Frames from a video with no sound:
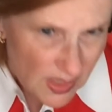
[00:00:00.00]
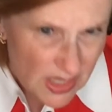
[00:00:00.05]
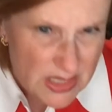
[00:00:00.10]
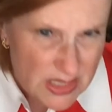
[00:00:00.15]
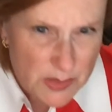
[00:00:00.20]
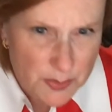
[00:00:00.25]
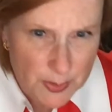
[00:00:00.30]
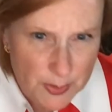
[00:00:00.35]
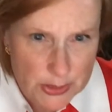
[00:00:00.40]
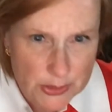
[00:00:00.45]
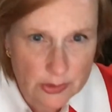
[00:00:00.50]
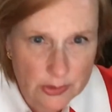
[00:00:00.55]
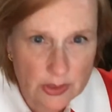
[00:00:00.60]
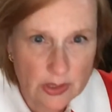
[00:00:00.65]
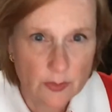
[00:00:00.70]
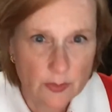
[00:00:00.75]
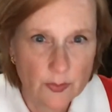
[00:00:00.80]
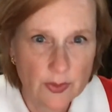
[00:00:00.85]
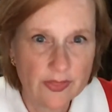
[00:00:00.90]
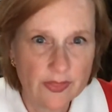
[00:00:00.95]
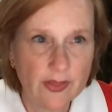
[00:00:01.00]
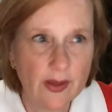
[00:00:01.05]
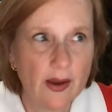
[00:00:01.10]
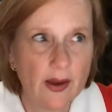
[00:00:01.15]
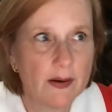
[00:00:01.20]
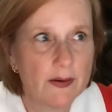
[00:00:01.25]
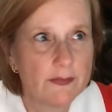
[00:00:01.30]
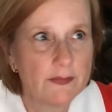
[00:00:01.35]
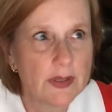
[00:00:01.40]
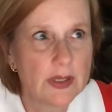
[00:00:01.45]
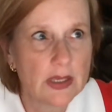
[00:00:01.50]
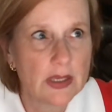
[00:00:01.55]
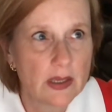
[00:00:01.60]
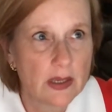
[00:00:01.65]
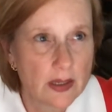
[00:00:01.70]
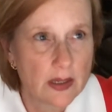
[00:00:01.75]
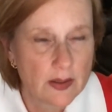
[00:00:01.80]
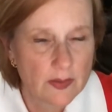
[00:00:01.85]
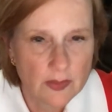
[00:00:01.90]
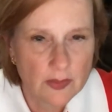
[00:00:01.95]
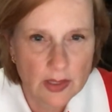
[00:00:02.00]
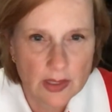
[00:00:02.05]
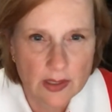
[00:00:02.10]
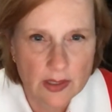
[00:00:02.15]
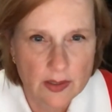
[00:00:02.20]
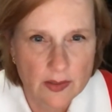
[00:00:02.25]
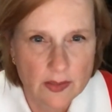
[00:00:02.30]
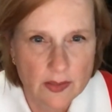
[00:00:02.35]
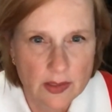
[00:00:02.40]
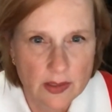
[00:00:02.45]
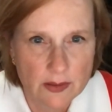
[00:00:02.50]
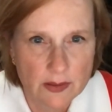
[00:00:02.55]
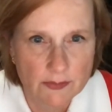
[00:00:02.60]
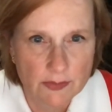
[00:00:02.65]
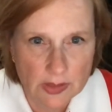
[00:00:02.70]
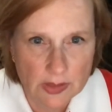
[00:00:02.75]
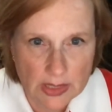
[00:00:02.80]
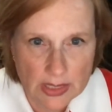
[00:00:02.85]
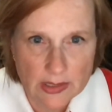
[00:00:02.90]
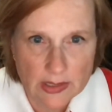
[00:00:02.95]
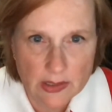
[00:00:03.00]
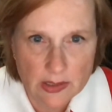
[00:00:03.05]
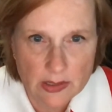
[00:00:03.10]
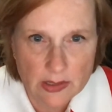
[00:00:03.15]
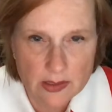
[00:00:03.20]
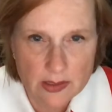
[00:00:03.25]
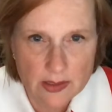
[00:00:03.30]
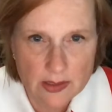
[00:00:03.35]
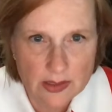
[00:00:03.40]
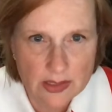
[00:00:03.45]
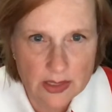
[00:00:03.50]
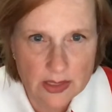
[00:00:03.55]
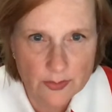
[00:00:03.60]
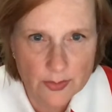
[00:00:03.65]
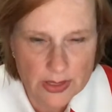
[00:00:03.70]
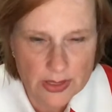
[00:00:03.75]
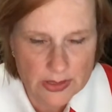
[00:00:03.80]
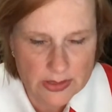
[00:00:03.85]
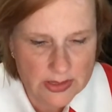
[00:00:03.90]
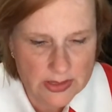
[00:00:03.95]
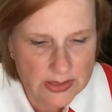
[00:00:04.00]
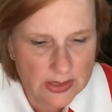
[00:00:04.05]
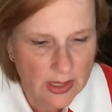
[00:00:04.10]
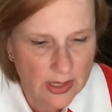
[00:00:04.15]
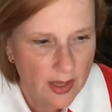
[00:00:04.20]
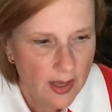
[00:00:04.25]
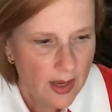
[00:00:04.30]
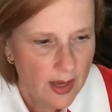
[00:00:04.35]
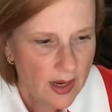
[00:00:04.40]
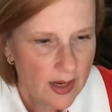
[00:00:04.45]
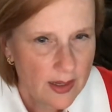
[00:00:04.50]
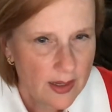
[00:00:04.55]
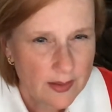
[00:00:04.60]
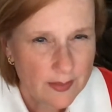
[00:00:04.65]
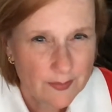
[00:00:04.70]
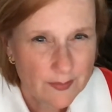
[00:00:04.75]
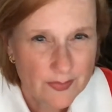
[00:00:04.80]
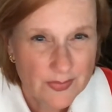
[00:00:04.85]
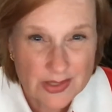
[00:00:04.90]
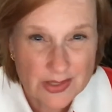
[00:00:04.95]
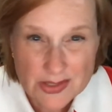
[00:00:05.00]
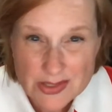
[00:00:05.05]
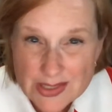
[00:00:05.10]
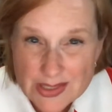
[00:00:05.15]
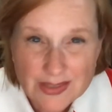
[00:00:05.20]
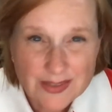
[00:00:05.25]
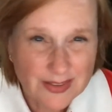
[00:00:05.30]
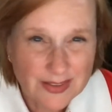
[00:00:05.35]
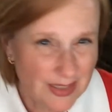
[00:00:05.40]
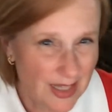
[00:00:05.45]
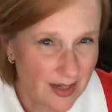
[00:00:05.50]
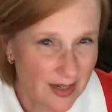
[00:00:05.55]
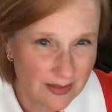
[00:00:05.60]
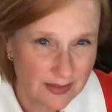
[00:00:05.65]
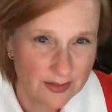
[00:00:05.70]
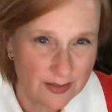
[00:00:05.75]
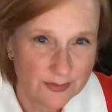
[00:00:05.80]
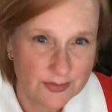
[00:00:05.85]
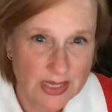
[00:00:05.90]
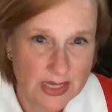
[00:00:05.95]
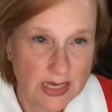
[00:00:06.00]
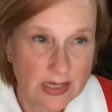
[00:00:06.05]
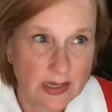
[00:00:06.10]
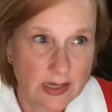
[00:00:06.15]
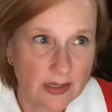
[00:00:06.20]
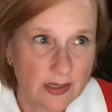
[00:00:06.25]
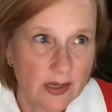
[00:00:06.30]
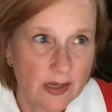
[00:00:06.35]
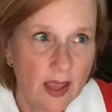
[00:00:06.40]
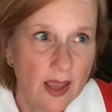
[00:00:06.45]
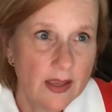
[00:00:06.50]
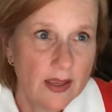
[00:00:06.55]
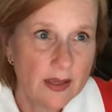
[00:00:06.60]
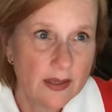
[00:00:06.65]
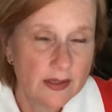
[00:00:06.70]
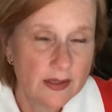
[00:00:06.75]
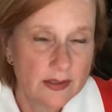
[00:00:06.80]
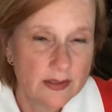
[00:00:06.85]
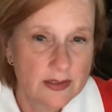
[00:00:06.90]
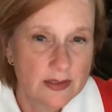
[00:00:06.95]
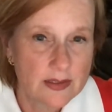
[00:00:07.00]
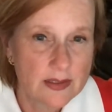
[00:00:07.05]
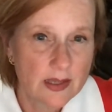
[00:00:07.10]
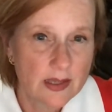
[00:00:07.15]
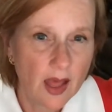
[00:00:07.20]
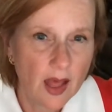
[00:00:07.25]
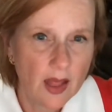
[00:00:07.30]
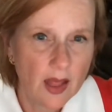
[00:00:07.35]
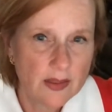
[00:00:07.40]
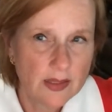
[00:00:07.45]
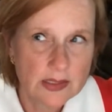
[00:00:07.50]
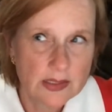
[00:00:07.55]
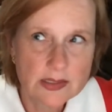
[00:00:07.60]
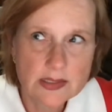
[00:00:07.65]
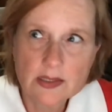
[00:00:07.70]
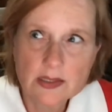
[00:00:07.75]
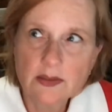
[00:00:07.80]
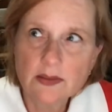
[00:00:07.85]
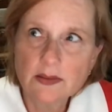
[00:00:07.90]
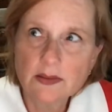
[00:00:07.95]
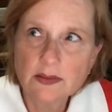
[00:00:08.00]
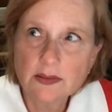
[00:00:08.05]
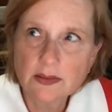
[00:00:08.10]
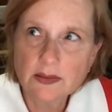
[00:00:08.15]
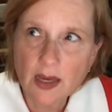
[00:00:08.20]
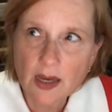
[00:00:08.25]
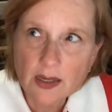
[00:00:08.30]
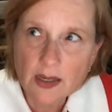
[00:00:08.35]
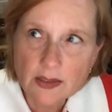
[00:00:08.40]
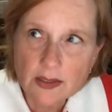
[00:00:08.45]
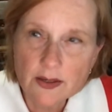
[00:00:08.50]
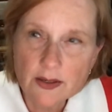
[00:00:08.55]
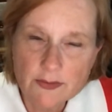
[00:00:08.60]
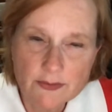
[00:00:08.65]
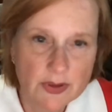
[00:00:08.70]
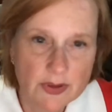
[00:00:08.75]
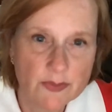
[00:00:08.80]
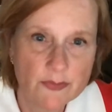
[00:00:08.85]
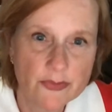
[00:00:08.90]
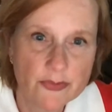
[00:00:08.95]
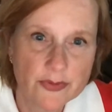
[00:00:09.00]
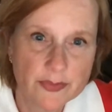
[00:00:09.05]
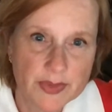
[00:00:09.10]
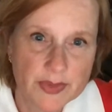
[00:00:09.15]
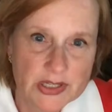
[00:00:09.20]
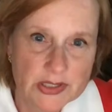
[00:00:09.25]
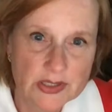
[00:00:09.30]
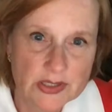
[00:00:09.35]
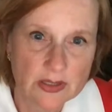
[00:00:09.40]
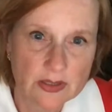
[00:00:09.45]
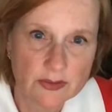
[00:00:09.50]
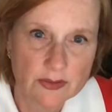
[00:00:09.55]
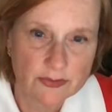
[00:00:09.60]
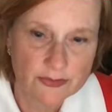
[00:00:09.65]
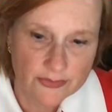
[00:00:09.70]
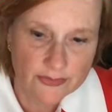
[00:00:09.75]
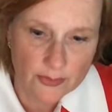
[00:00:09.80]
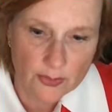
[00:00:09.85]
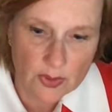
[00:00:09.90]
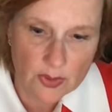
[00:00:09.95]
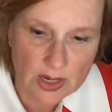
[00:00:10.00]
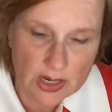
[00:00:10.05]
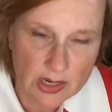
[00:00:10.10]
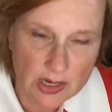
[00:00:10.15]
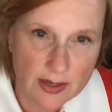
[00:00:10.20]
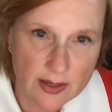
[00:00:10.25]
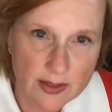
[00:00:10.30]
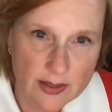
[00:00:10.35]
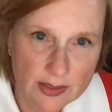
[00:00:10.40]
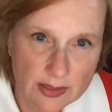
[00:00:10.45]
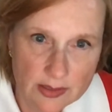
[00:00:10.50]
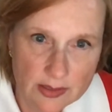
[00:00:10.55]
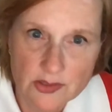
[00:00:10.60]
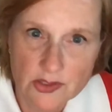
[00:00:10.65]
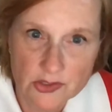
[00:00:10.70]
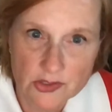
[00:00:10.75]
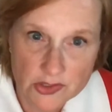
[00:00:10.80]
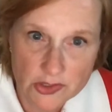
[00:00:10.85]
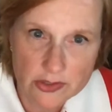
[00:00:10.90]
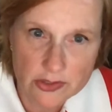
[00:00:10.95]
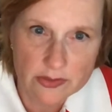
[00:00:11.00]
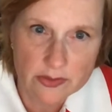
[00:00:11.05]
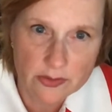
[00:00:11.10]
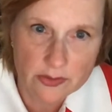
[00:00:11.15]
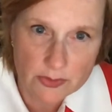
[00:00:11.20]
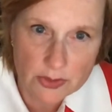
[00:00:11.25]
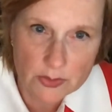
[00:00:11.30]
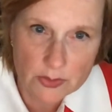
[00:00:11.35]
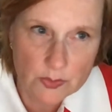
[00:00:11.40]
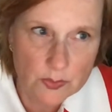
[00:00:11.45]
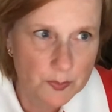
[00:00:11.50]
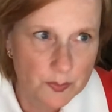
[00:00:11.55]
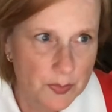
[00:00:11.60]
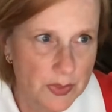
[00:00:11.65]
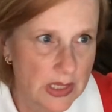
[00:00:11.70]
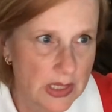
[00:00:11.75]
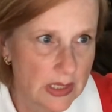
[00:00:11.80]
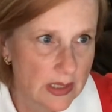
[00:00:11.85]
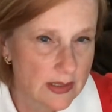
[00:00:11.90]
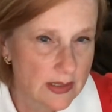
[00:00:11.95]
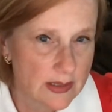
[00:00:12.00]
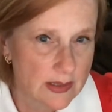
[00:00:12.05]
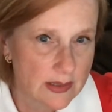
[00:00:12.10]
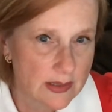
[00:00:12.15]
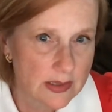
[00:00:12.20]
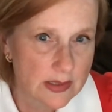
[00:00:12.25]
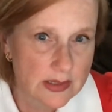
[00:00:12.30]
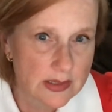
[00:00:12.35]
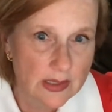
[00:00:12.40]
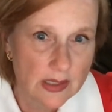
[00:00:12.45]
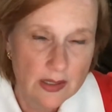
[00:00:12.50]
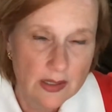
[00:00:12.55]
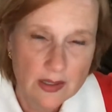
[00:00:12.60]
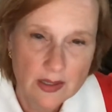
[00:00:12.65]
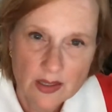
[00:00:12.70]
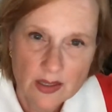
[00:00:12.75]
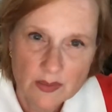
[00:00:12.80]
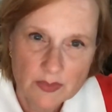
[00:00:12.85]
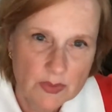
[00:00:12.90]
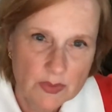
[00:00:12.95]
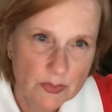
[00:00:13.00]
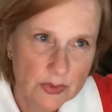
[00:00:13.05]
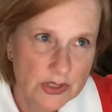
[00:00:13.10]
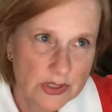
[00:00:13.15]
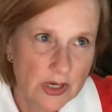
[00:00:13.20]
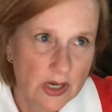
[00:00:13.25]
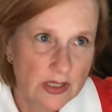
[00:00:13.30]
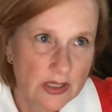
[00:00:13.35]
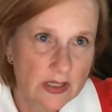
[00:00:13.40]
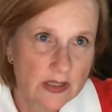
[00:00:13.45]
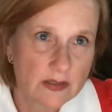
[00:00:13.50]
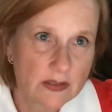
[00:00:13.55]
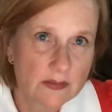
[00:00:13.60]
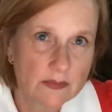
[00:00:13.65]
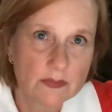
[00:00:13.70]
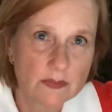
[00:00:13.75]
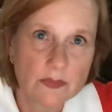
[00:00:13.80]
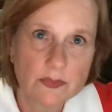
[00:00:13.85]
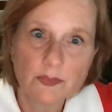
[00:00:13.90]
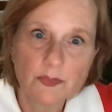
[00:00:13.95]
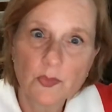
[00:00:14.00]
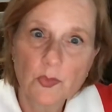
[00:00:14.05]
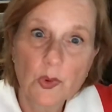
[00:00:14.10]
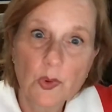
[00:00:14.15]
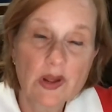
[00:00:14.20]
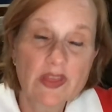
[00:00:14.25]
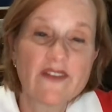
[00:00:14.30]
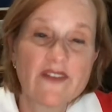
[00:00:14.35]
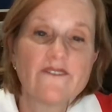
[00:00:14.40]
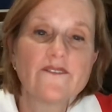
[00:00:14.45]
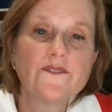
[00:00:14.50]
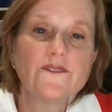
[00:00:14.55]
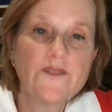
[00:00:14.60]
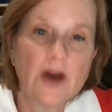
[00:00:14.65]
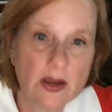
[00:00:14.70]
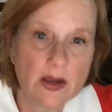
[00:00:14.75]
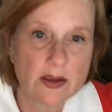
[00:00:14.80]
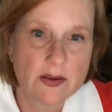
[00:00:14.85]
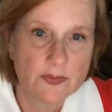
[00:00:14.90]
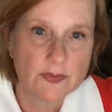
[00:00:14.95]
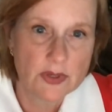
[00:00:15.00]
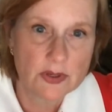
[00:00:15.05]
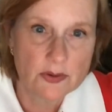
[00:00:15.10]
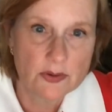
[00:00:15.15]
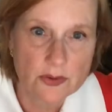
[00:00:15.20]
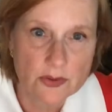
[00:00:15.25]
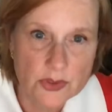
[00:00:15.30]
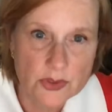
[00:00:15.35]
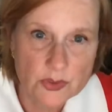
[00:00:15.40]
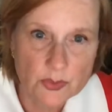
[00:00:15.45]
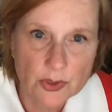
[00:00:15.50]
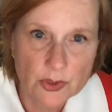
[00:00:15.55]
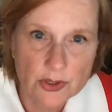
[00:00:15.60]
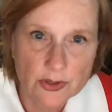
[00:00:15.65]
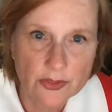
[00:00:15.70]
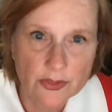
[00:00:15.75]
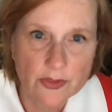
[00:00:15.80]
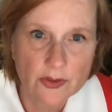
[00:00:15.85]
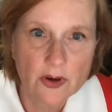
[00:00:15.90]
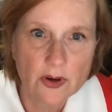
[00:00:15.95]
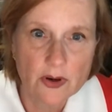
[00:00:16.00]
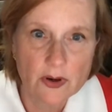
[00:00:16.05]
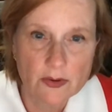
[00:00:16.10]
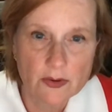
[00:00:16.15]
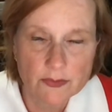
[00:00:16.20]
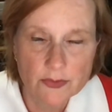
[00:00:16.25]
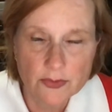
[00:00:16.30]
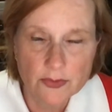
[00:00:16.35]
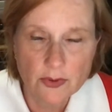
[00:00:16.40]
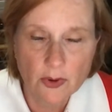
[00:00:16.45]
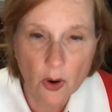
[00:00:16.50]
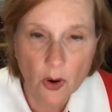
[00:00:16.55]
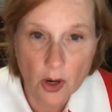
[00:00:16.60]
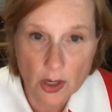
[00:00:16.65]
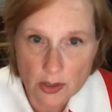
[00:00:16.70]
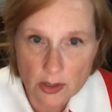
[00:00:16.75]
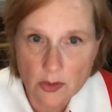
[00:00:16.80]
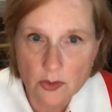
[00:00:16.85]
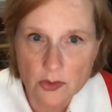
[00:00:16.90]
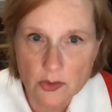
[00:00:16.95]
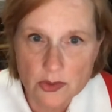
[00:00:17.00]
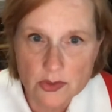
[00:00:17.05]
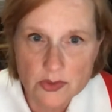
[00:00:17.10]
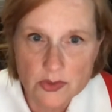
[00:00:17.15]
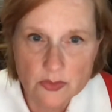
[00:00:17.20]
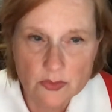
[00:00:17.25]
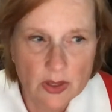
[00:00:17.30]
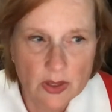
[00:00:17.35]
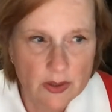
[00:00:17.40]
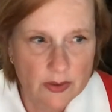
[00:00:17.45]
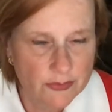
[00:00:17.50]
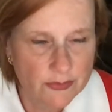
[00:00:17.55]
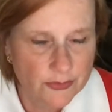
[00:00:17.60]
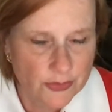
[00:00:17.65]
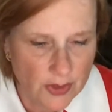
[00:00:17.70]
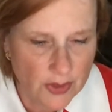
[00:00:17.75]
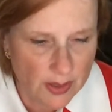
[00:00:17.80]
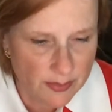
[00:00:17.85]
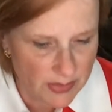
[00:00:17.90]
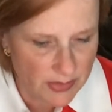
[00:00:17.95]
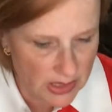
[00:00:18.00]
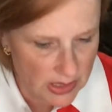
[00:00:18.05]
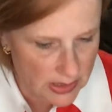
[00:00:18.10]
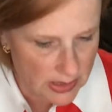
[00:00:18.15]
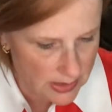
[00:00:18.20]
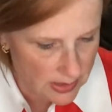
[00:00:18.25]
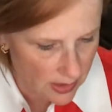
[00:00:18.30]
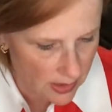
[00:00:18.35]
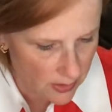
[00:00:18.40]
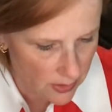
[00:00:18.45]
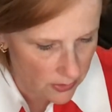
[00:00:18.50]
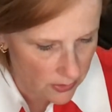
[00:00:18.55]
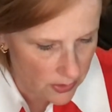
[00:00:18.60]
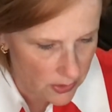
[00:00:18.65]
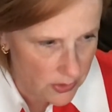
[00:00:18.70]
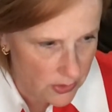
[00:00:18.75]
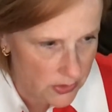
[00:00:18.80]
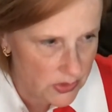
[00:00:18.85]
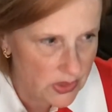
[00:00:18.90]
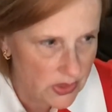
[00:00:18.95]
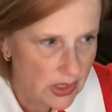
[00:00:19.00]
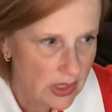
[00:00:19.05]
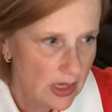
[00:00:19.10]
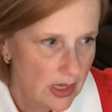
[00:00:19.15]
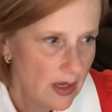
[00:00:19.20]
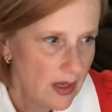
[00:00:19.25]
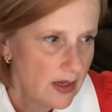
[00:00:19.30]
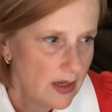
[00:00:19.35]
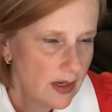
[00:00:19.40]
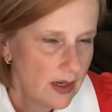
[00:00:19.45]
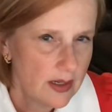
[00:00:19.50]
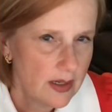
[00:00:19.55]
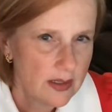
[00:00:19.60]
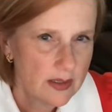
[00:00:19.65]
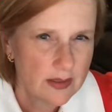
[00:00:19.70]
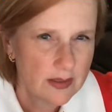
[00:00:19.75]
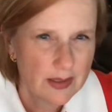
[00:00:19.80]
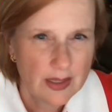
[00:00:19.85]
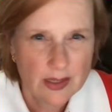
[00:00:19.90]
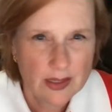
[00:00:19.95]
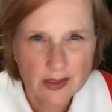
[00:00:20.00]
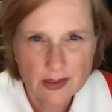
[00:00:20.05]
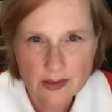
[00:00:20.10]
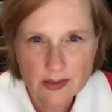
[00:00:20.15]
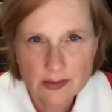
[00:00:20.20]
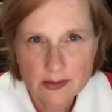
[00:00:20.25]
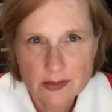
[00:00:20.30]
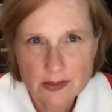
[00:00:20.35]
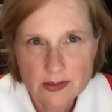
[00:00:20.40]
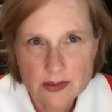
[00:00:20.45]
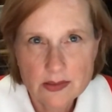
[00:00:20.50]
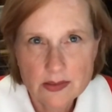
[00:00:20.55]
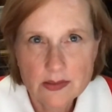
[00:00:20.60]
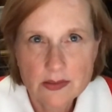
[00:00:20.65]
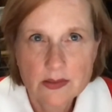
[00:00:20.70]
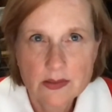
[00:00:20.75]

especially with having like the related keywords, there's a lot of data, and that's a lot of information for it to churn through, because I mean, we're talking more than 5 years worth of articles from East Idaho News, and